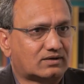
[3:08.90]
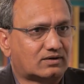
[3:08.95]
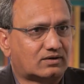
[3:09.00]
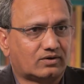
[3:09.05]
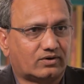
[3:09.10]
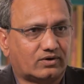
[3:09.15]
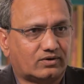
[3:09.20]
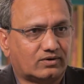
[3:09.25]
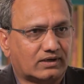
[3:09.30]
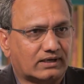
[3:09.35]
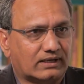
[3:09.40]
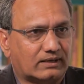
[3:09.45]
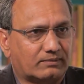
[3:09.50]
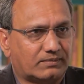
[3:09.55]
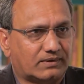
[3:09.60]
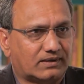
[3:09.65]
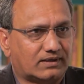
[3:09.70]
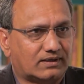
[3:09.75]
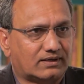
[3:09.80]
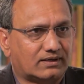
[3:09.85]
are not going to
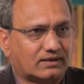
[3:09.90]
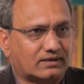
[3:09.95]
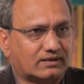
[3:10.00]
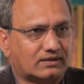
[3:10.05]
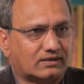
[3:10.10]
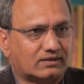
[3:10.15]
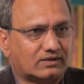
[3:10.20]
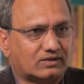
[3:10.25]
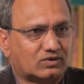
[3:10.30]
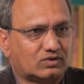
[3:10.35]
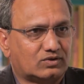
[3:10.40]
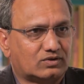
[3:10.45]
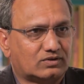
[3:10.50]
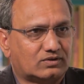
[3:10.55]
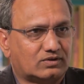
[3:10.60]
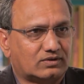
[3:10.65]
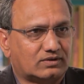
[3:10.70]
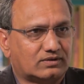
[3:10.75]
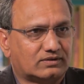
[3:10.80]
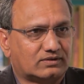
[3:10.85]
come in
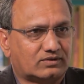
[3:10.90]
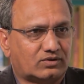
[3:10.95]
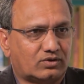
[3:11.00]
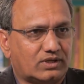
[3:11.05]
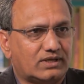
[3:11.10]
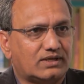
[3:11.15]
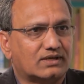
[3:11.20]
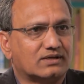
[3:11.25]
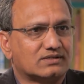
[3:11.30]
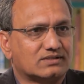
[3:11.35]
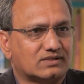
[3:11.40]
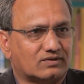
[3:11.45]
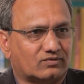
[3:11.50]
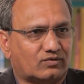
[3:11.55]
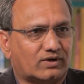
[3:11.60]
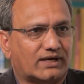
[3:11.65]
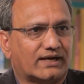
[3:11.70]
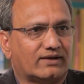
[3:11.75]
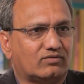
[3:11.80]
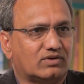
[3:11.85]
3 years
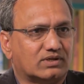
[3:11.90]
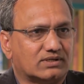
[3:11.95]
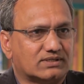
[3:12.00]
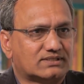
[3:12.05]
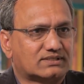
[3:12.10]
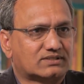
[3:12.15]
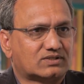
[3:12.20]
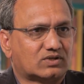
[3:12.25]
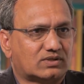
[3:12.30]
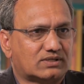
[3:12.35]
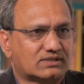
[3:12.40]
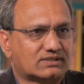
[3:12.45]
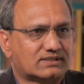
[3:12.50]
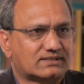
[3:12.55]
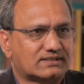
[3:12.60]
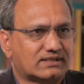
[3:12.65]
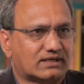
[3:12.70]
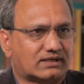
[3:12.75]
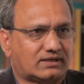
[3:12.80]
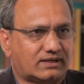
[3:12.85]
or 5 years. So
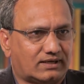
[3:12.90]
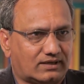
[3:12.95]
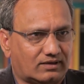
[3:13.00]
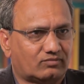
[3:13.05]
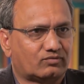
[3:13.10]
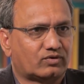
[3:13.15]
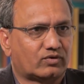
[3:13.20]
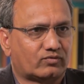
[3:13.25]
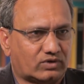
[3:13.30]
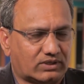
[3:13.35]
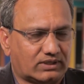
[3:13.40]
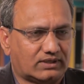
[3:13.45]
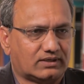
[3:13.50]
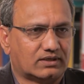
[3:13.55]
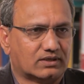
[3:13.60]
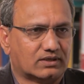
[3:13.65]
this is our 10, 15